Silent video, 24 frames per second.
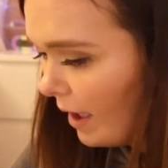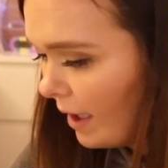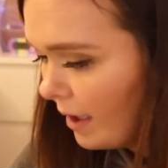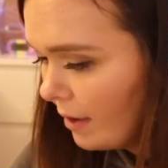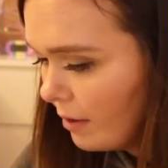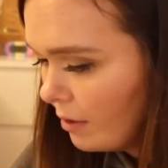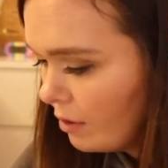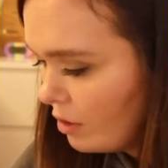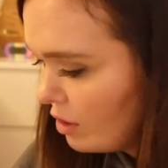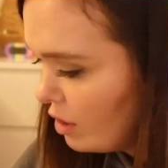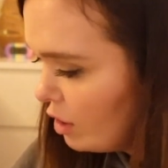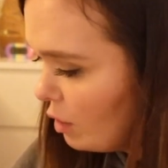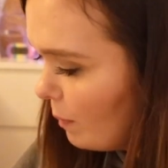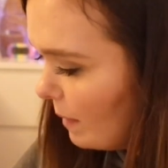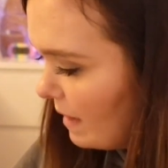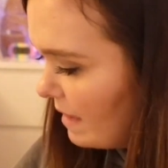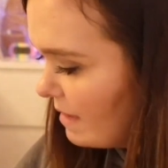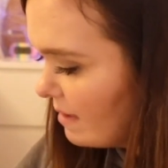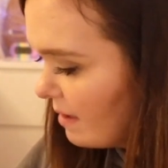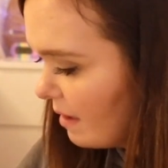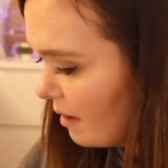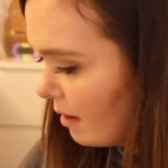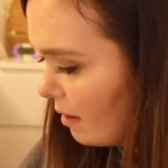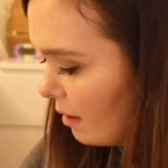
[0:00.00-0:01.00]
And you
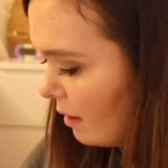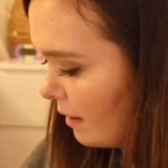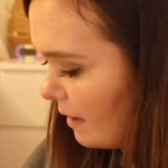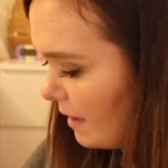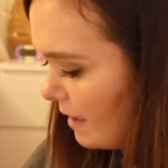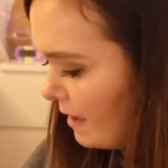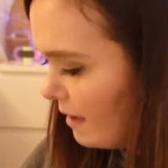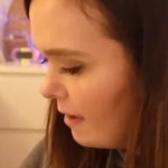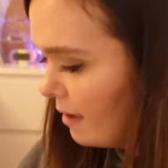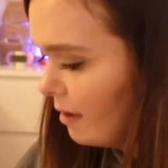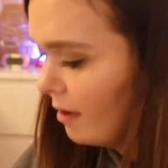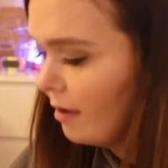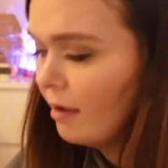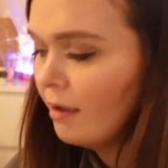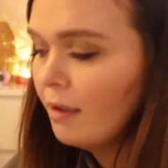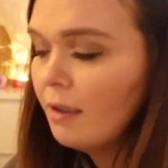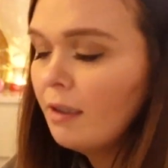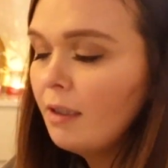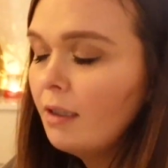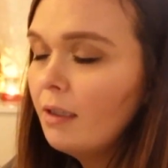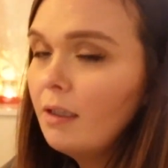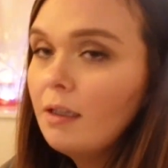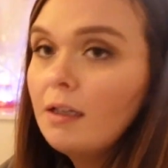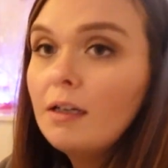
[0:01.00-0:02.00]
basically
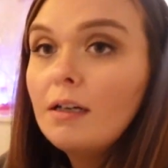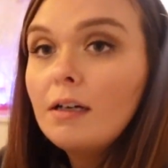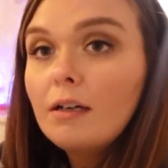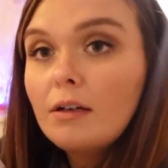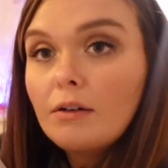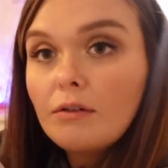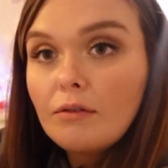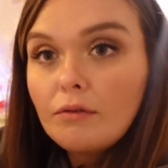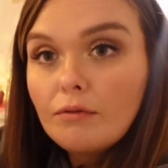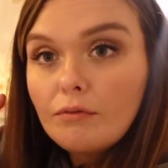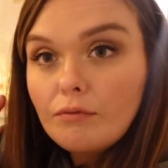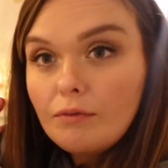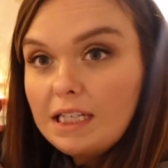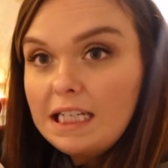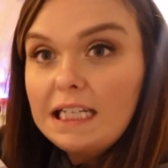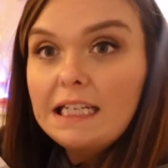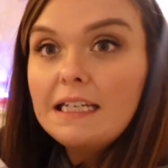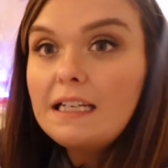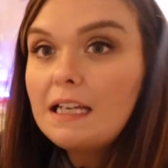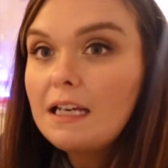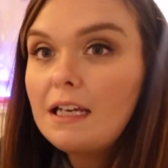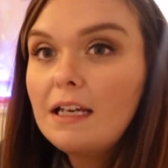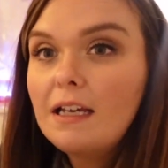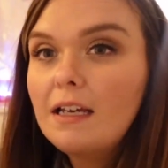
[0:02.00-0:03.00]

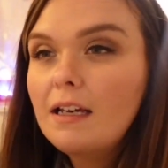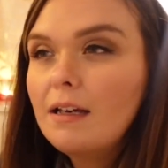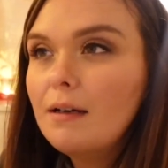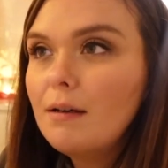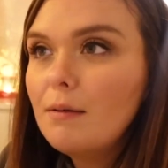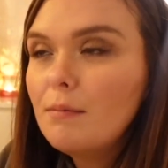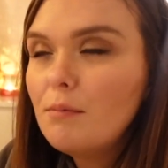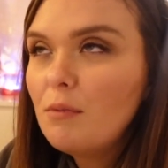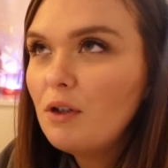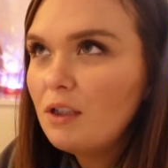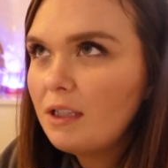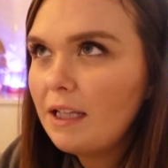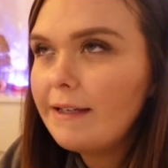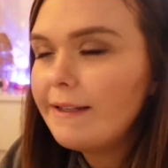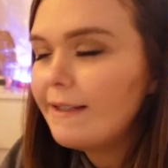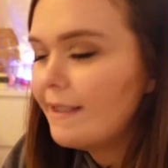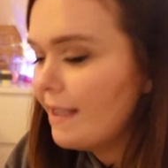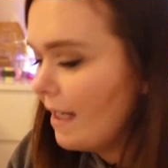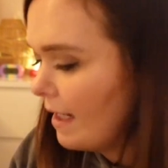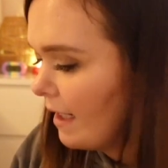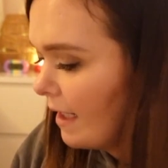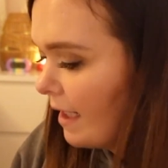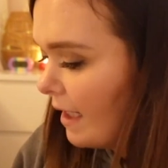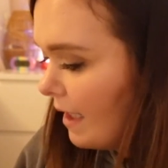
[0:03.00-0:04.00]
read it, but like
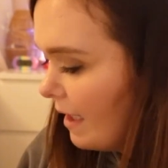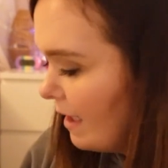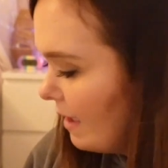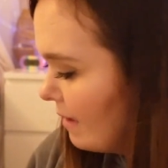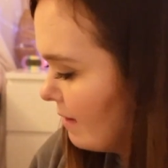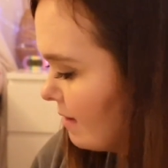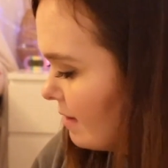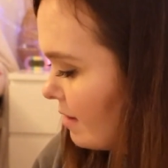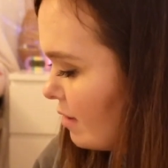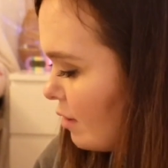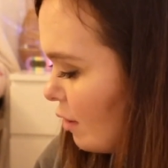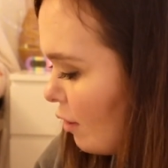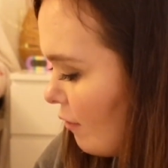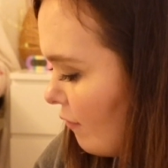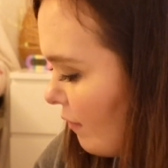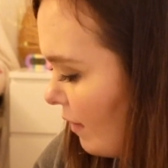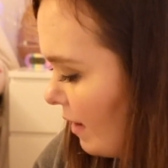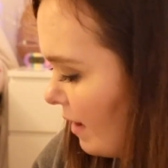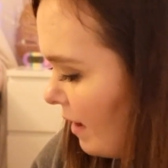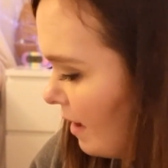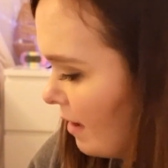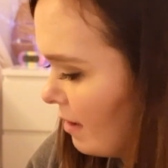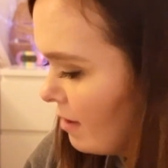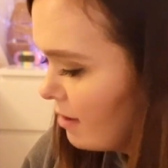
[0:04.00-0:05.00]
sing it and stuff.
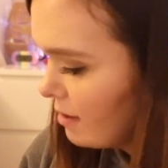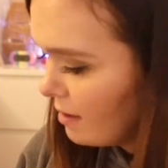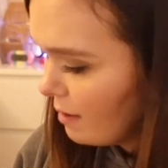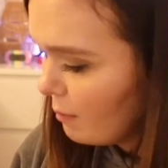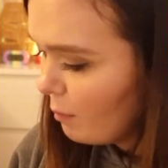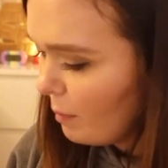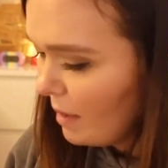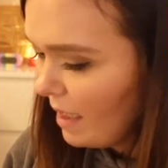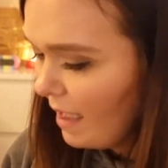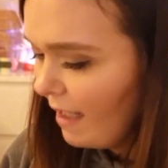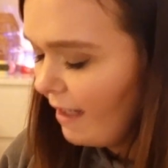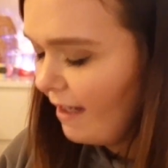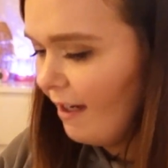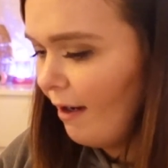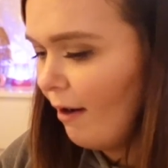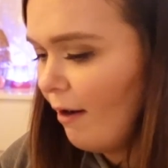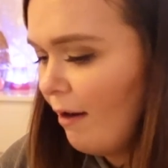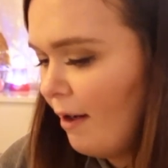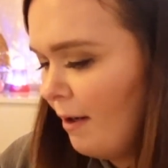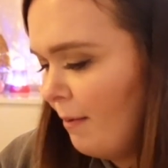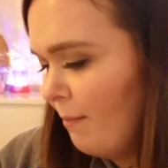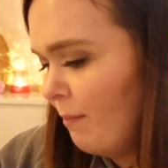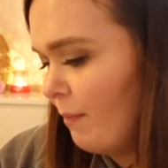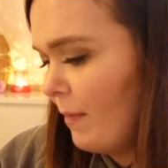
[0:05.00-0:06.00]
And then there's a bit
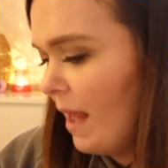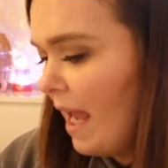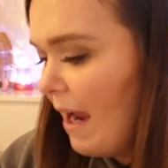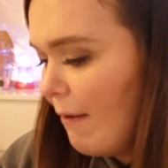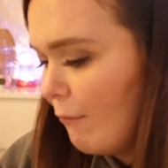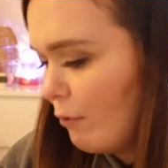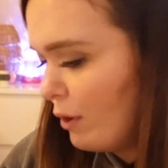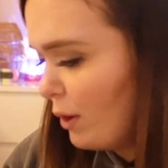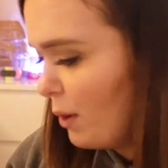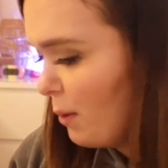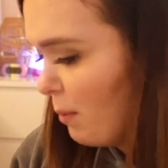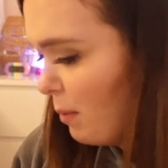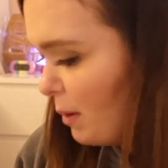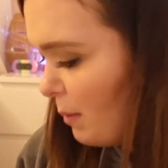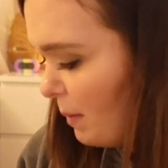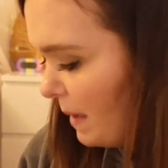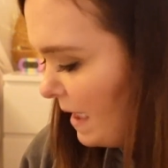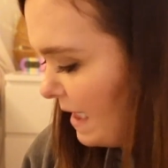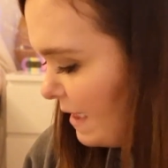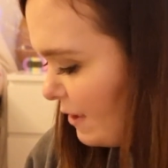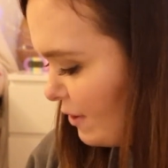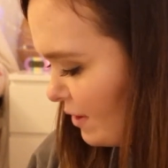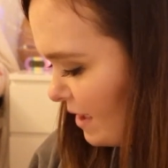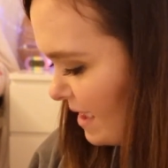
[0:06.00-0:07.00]
every couple of
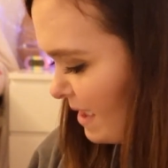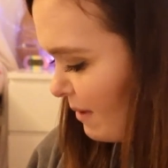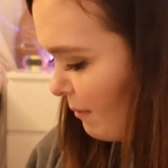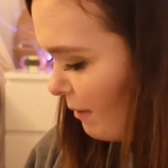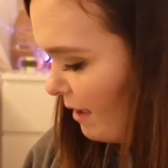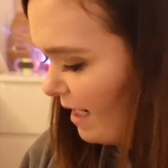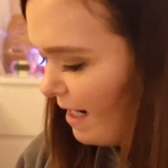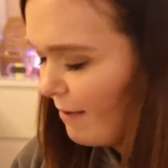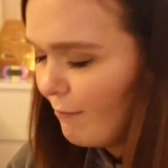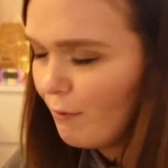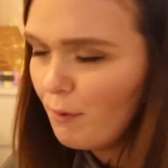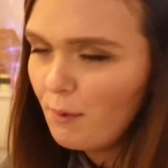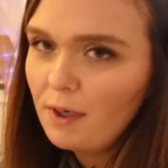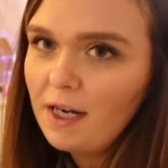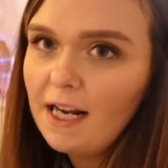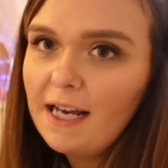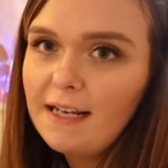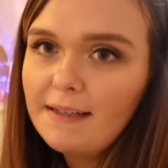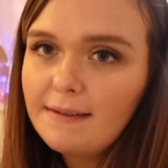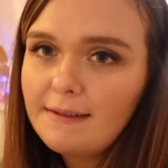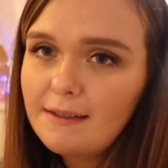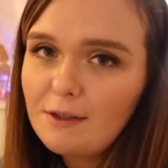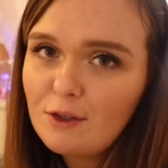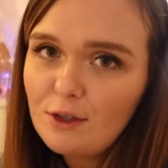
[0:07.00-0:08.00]
pages where everyone
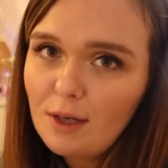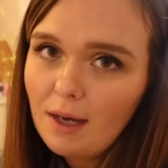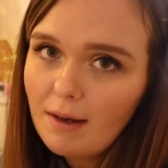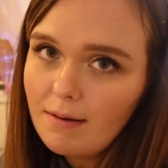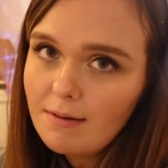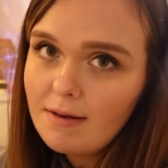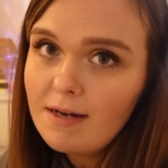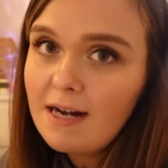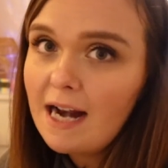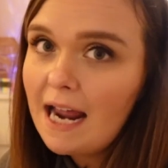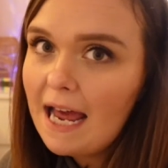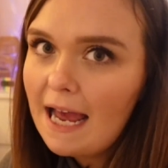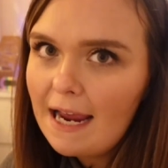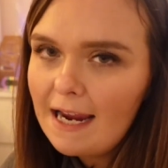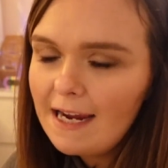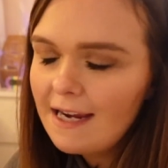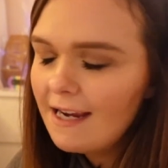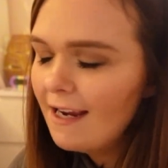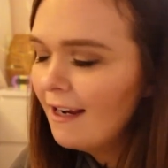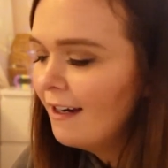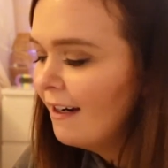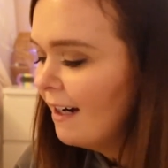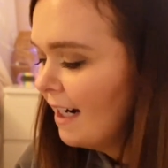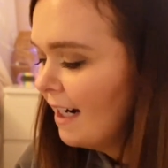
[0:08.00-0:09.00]
has to shout nay.